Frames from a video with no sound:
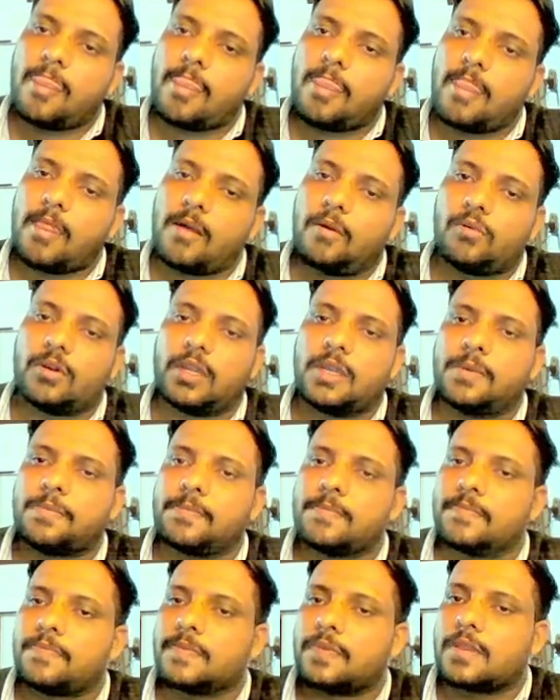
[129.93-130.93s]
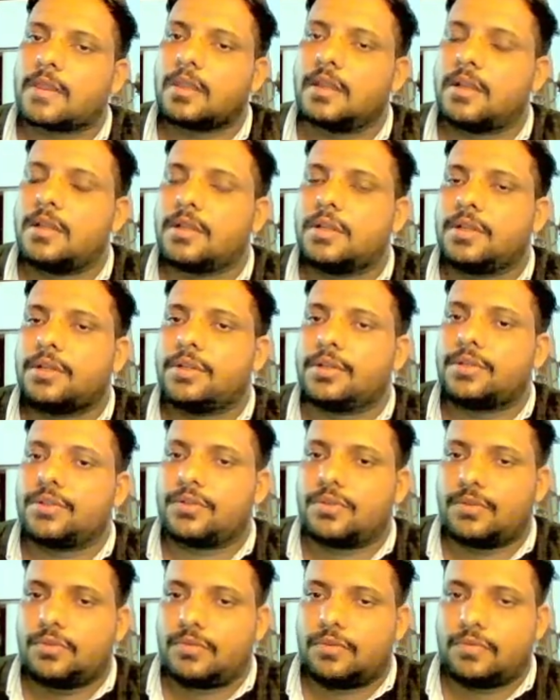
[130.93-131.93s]
Okay,
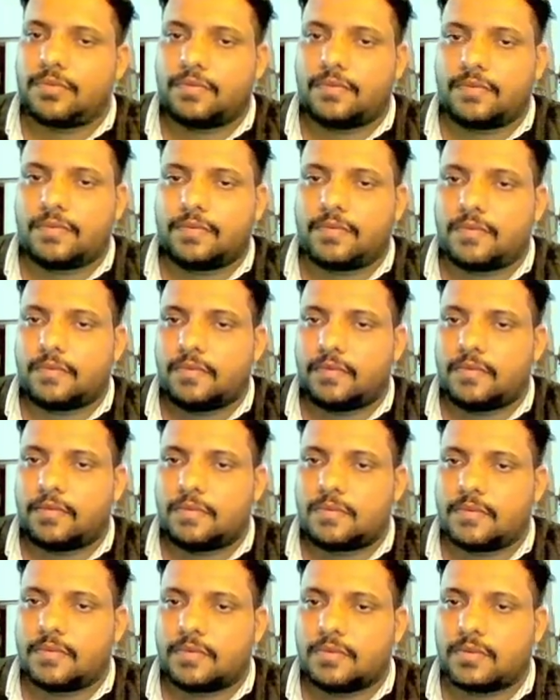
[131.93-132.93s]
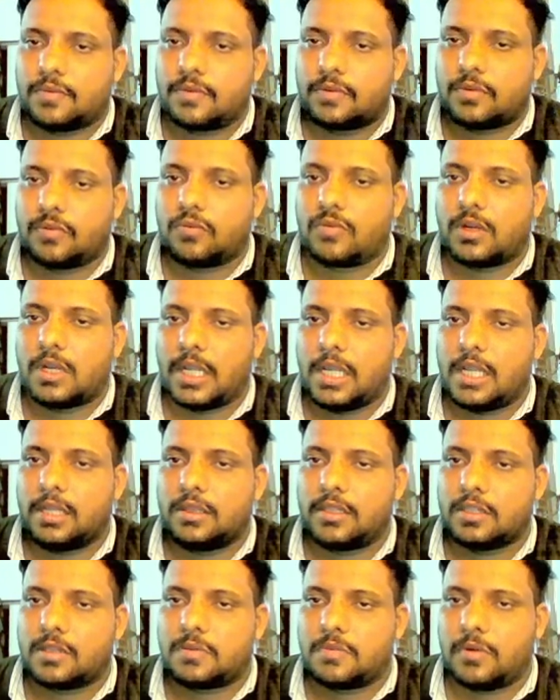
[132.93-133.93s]
so to take
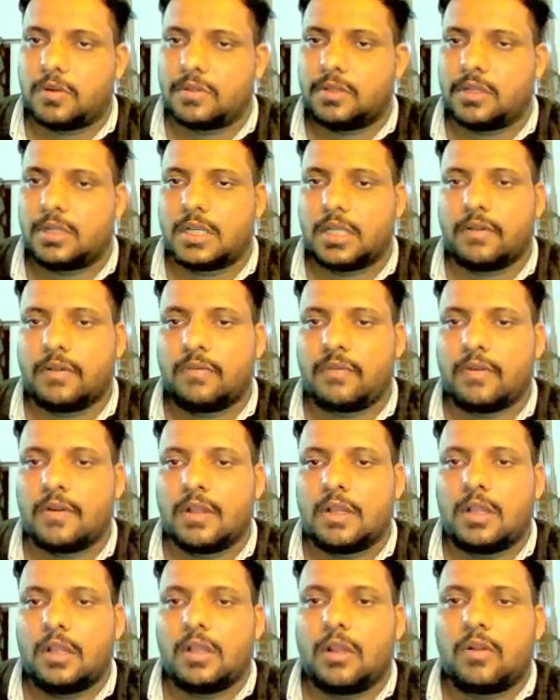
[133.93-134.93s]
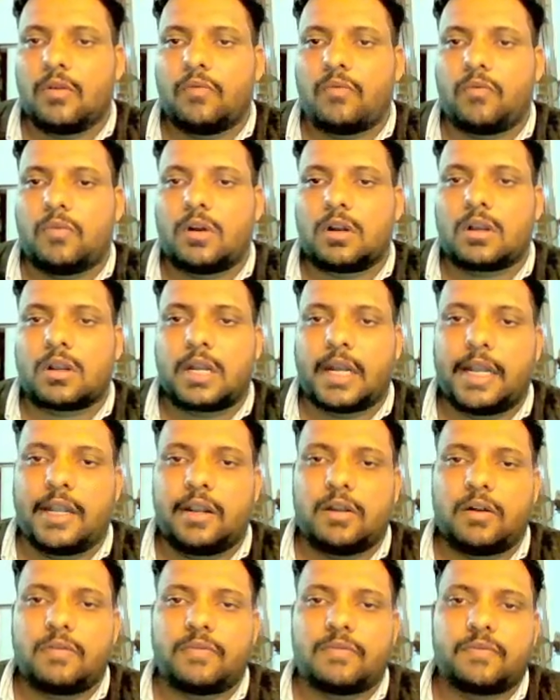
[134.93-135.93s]
this positive, what kind
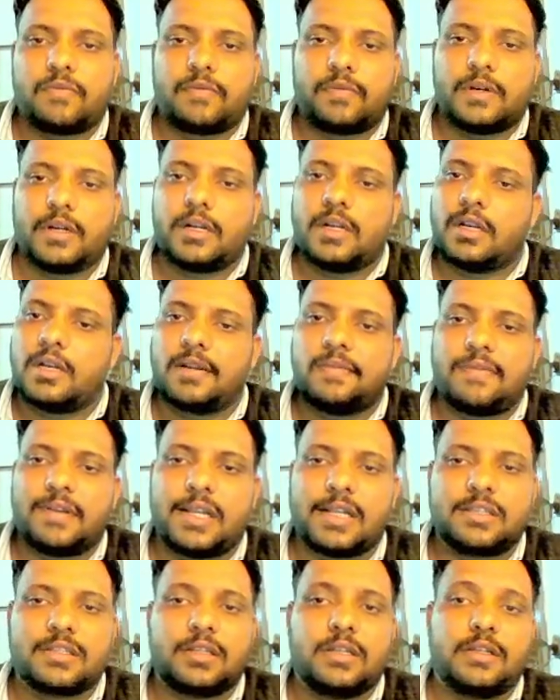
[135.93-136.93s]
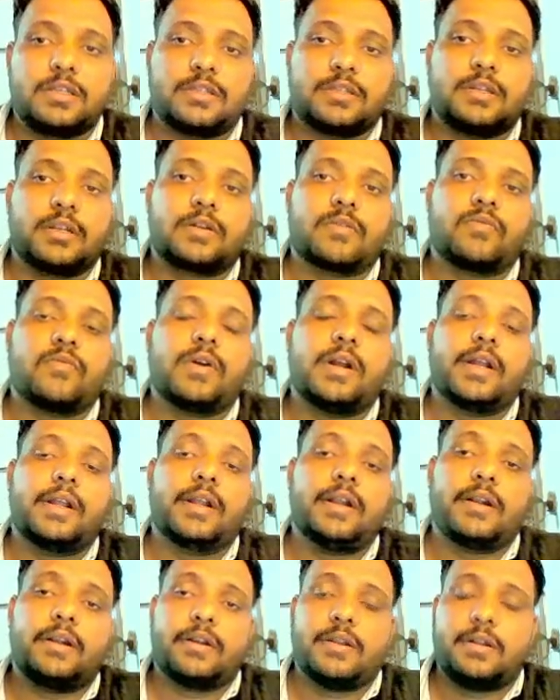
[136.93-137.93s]
of rudder deflection is
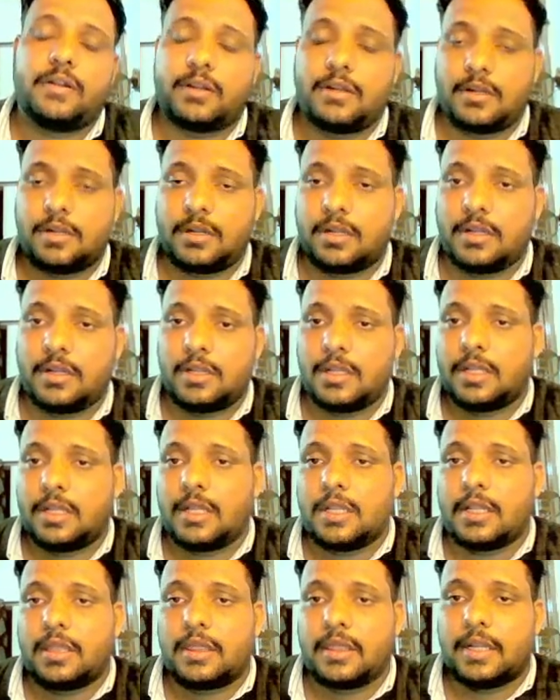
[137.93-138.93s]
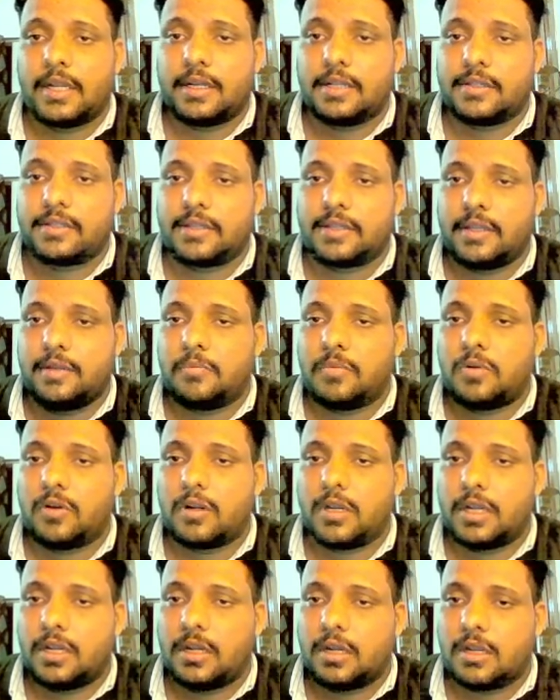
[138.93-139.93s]
required? That is
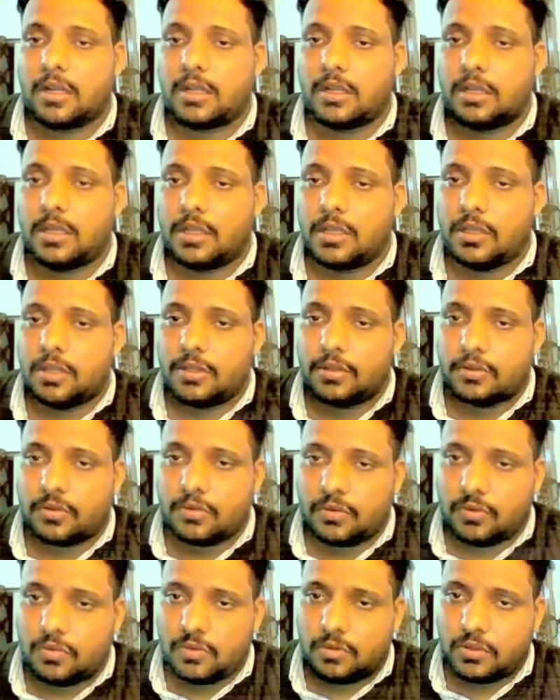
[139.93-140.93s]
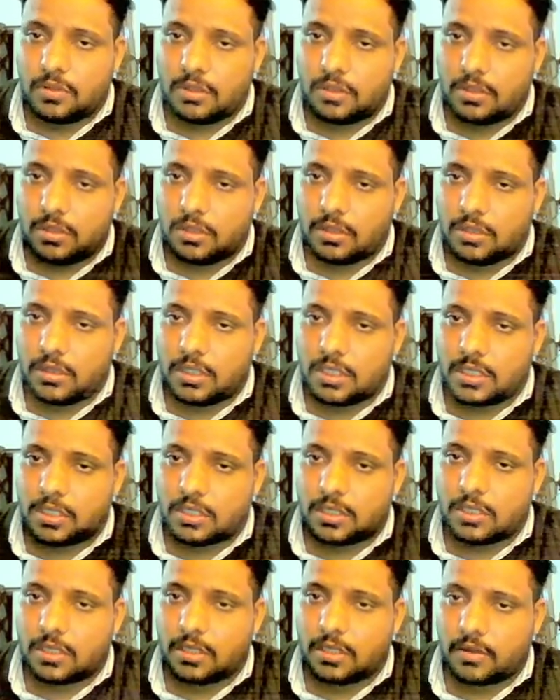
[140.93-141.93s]
important. So
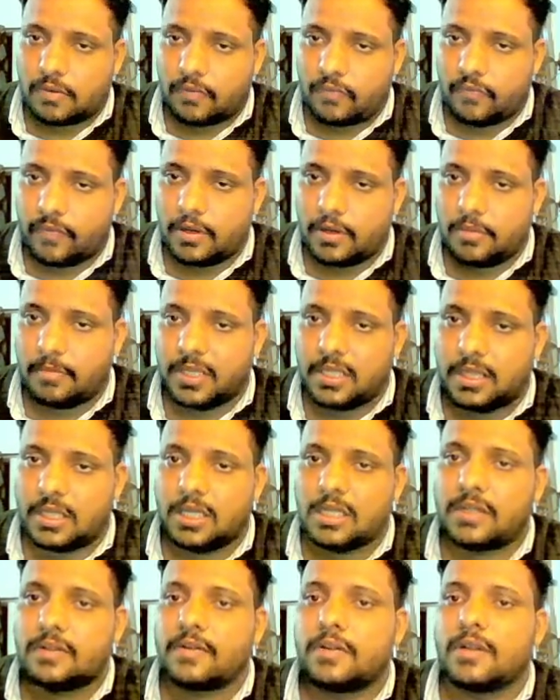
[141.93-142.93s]
this will be the